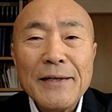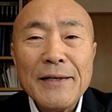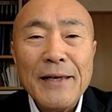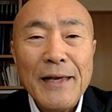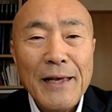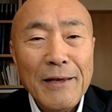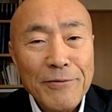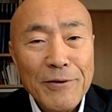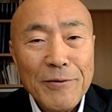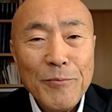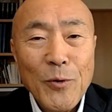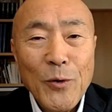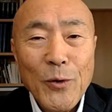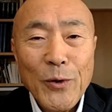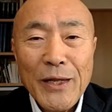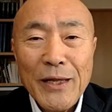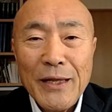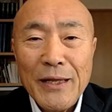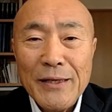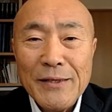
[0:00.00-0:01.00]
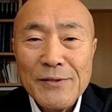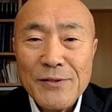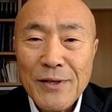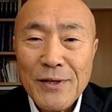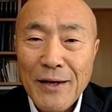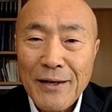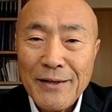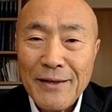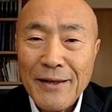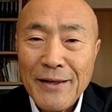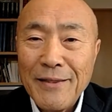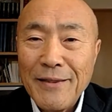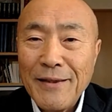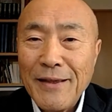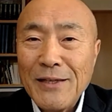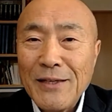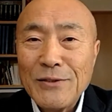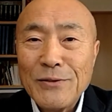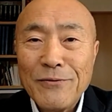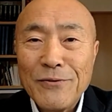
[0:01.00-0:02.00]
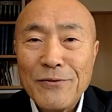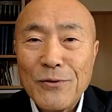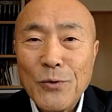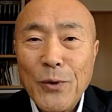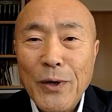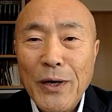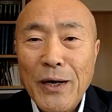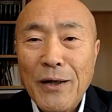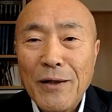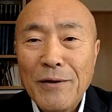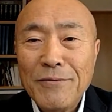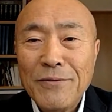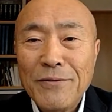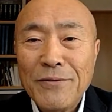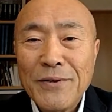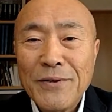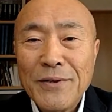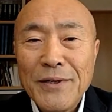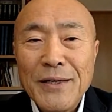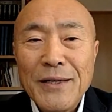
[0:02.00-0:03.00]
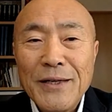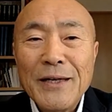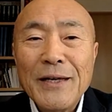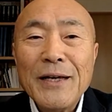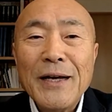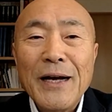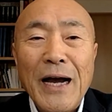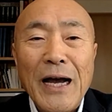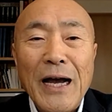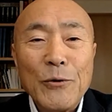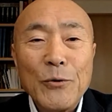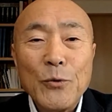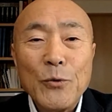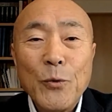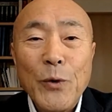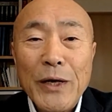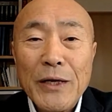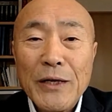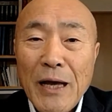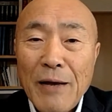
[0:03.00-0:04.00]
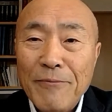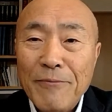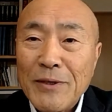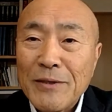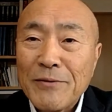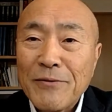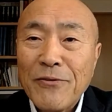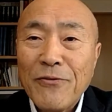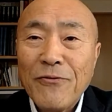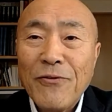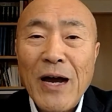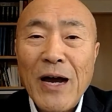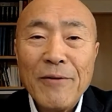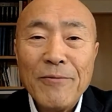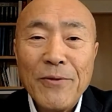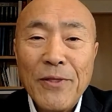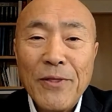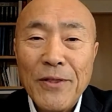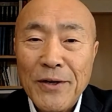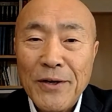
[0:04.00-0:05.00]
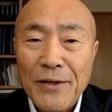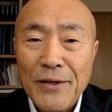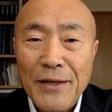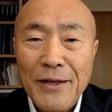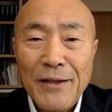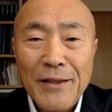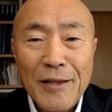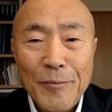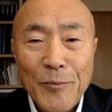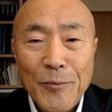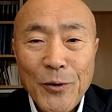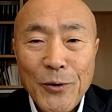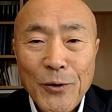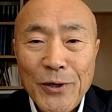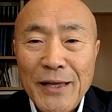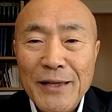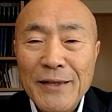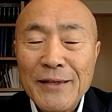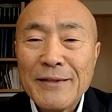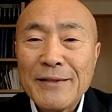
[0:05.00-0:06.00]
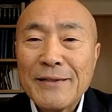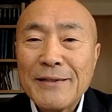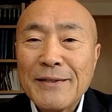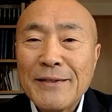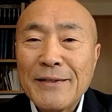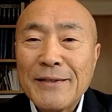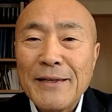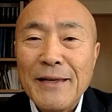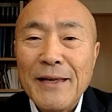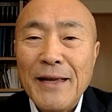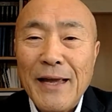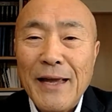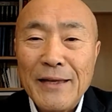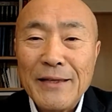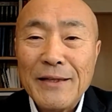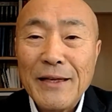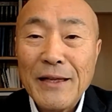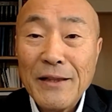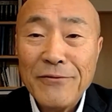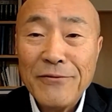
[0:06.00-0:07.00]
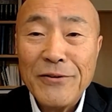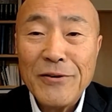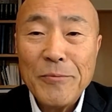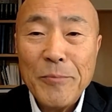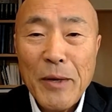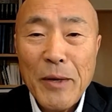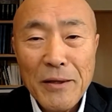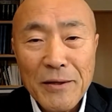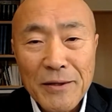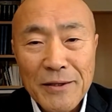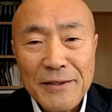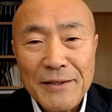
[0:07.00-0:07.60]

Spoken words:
Every morning, starting at the age of 12, I would wake up at 5:30 in the morning and deliver milk.